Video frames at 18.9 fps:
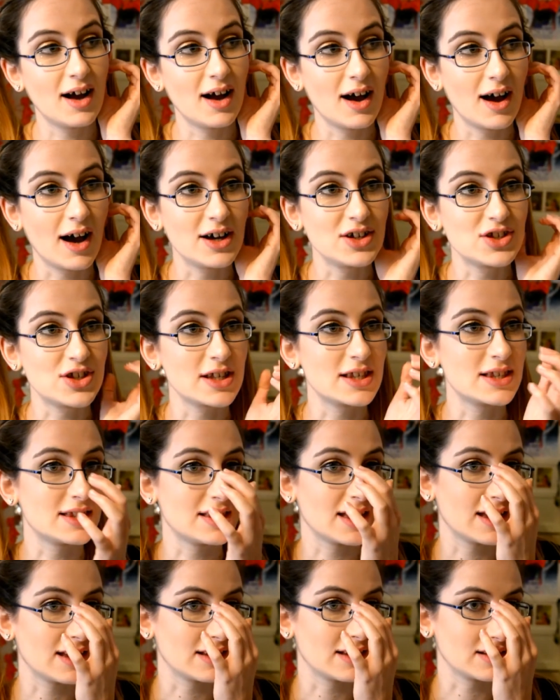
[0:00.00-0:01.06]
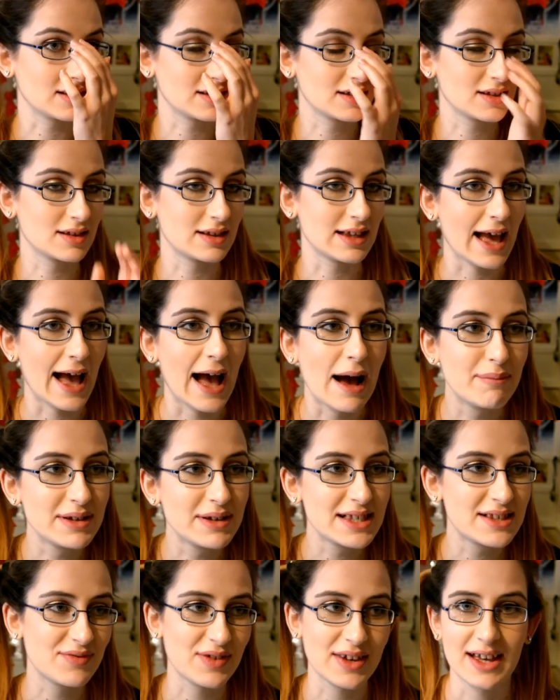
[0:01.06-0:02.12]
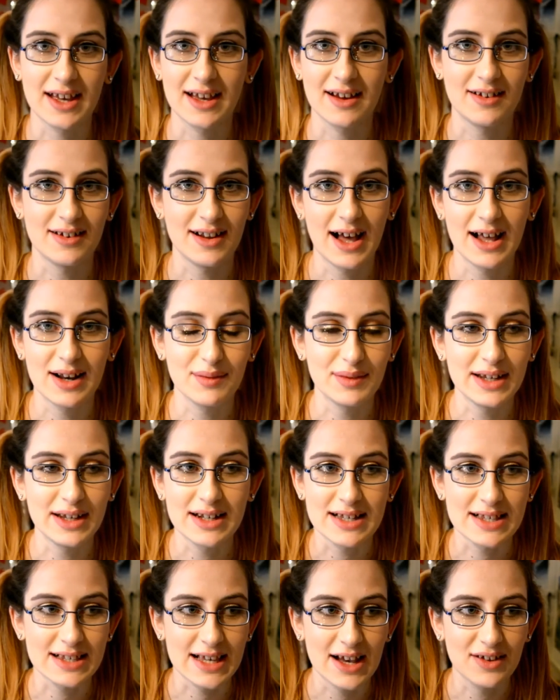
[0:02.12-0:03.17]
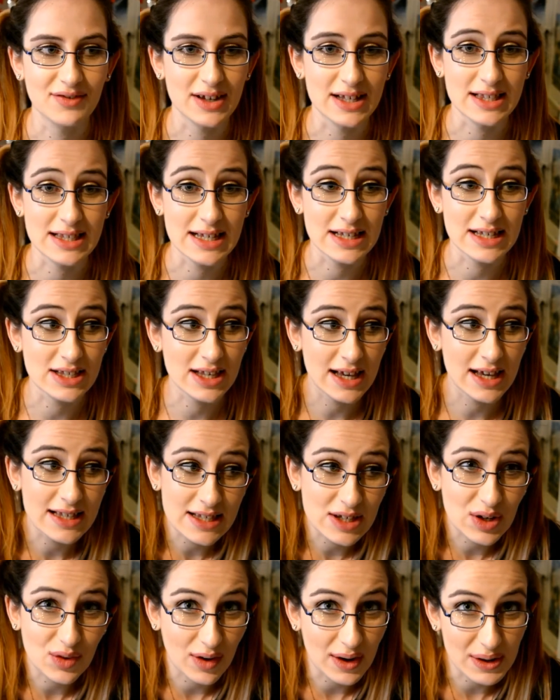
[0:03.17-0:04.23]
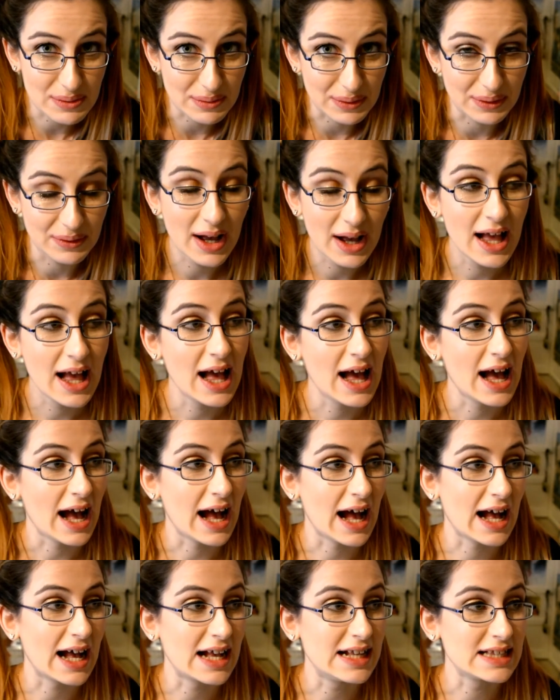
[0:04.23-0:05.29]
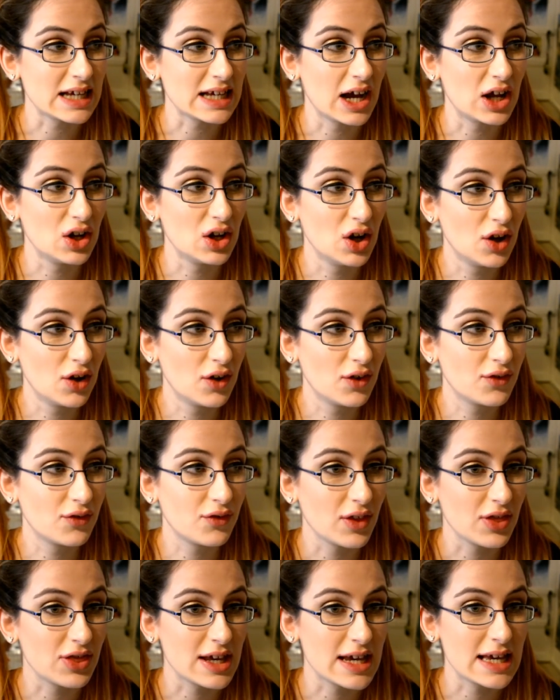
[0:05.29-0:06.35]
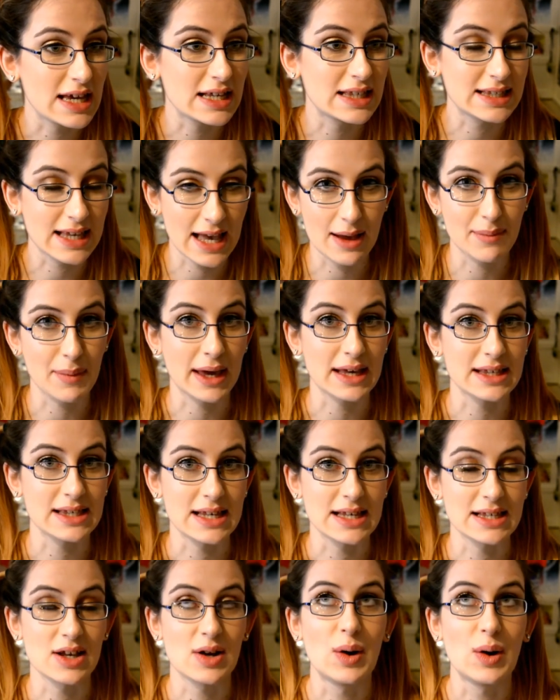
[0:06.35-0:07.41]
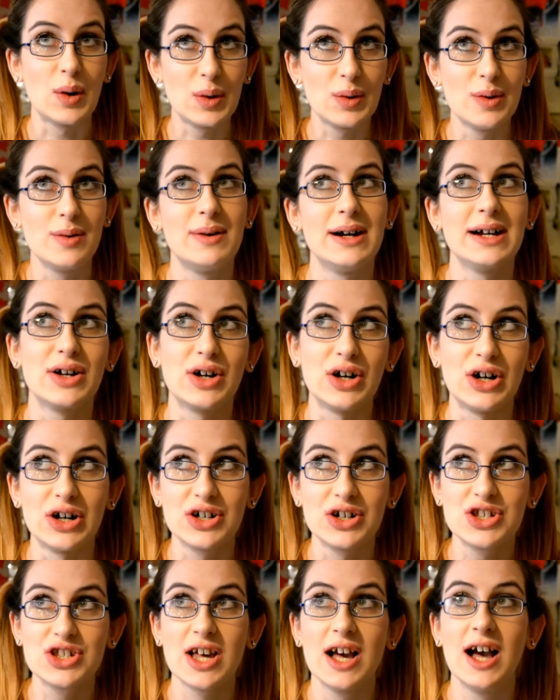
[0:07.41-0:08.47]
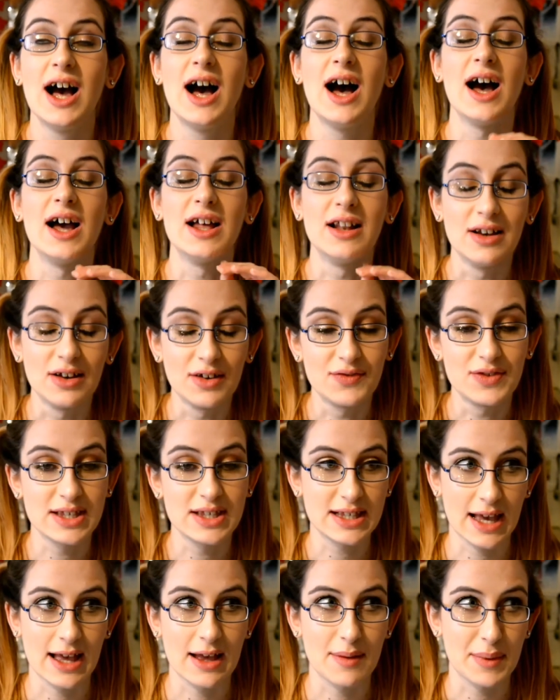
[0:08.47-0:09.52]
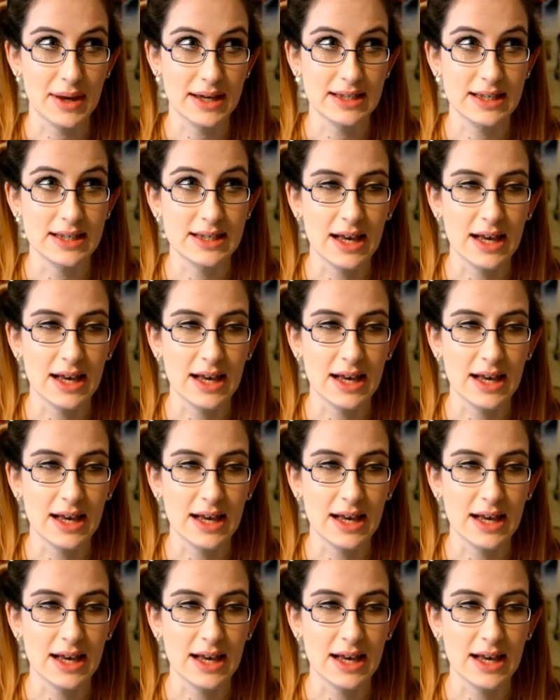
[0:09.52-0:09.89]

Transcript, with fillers: I just think the atmosphere on Halloween at Scarefest is it's incredible and I love the scare mazes. Oh my gosh, I love the scare mazes.